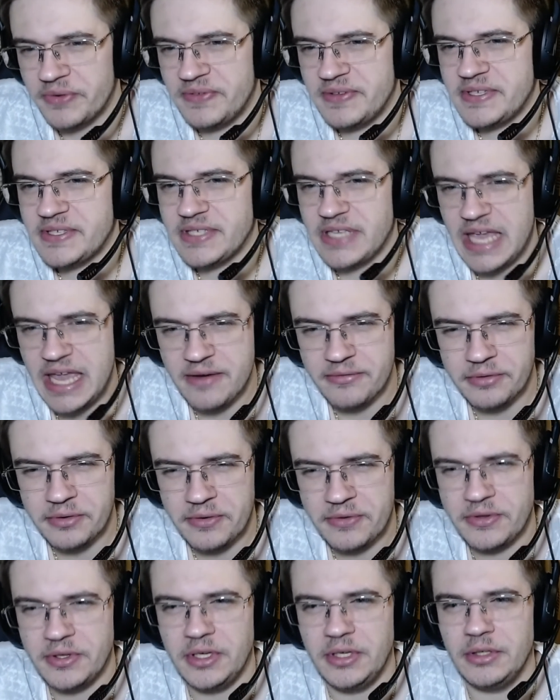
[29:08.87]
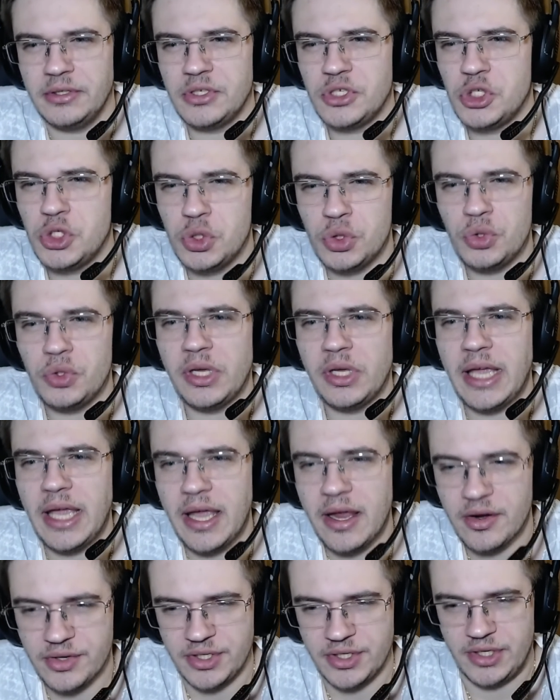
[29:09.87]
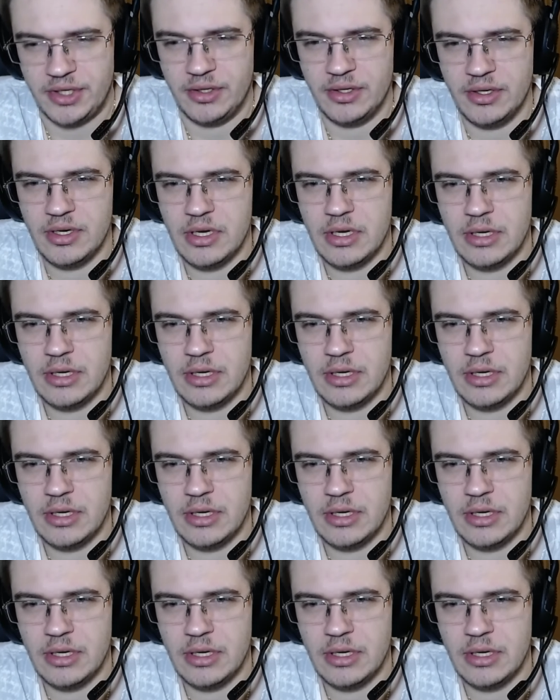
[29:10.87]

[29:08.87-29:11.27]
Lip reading: this everything to Aaron?